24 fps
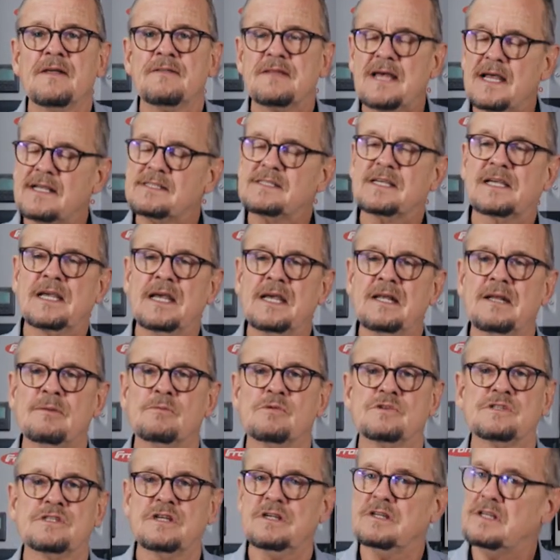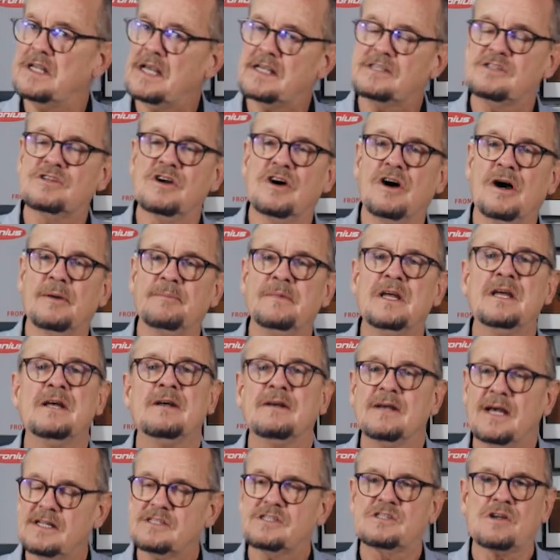Thanks again, and we'll see you next time
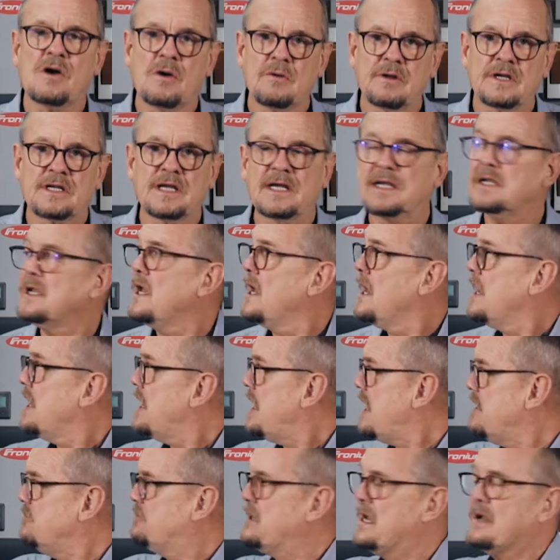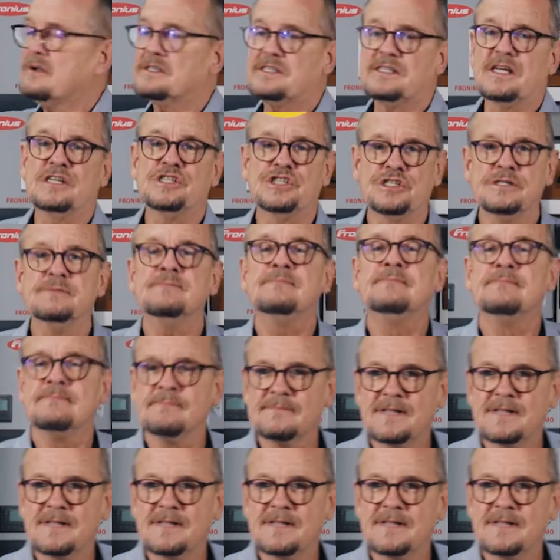at SolarKing and PowerStation.